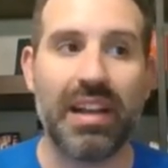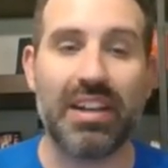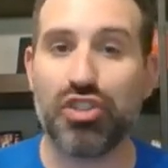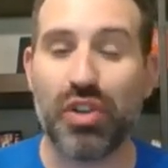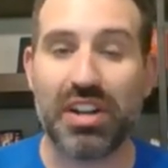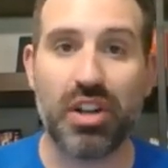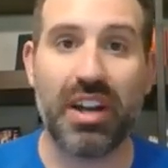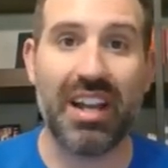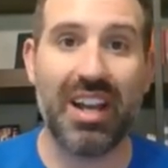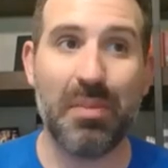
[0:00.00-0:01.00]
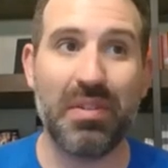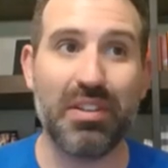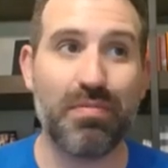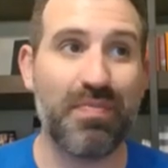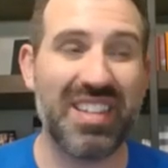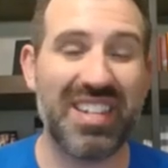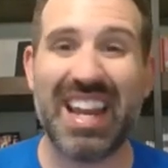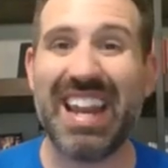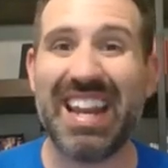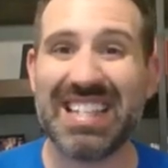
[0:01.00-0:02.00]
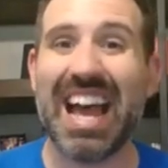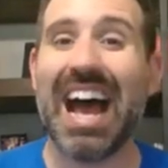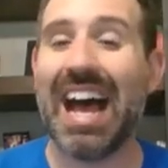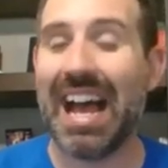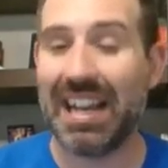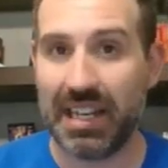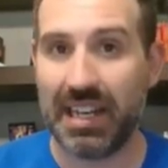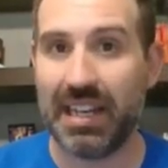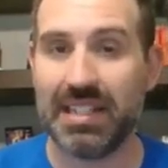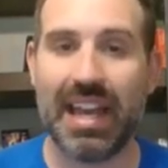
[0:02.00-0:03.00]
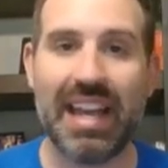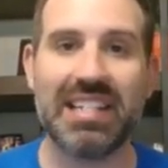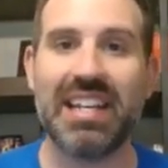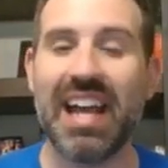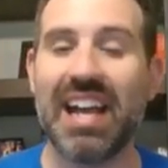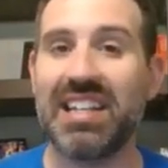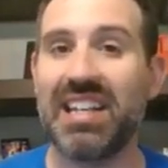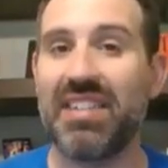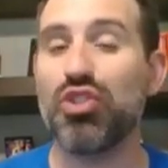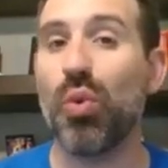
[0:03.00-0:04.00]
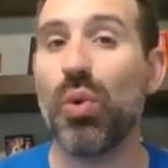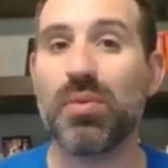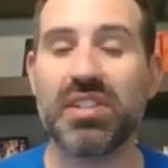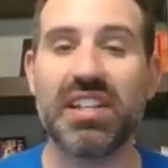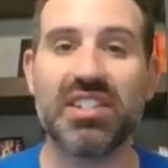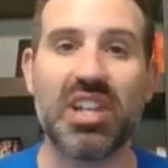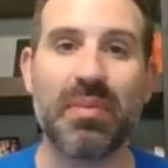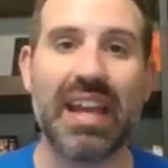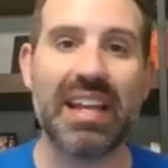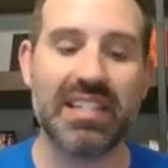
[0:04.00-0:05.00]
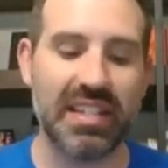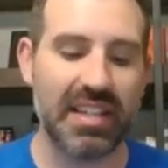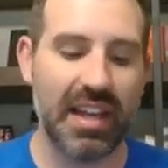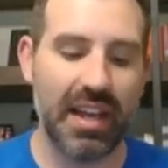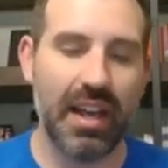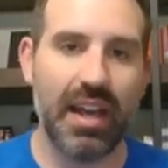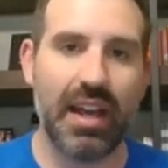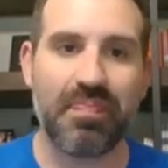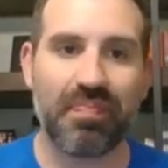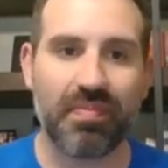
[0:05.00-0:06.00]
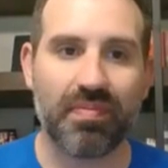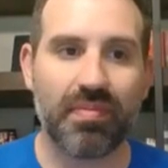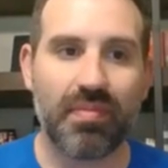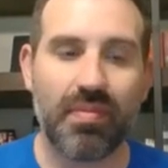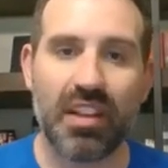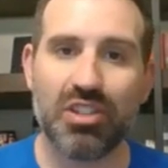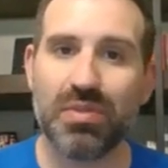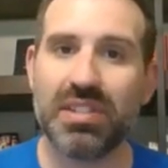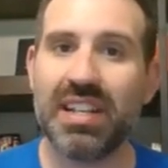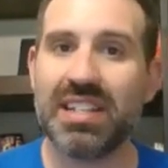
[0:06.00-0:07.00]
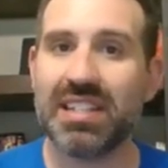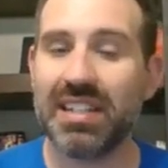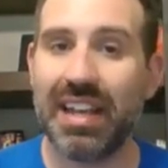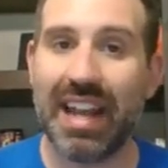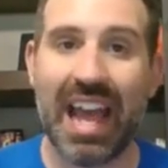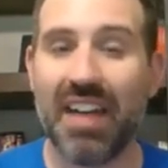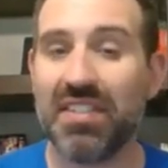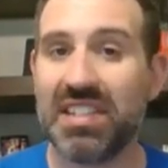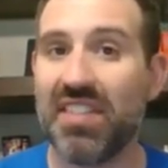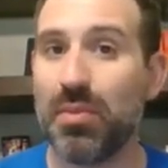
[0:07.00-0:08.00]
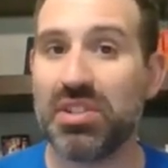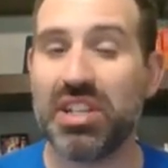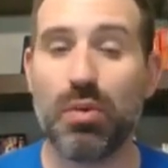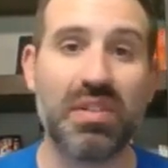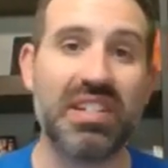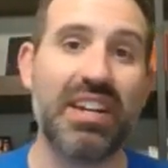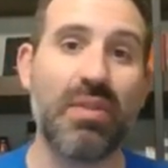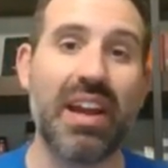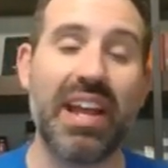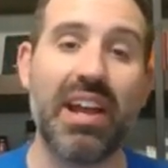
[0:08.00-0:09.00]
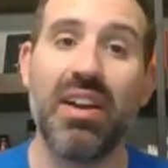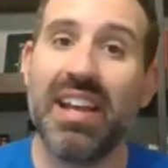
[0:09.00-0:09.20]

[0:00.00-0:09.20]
interest rates up in the teens, high teens, 18, 19, even 20% in some cases. So 6.5%, 7% where we're sitting right now,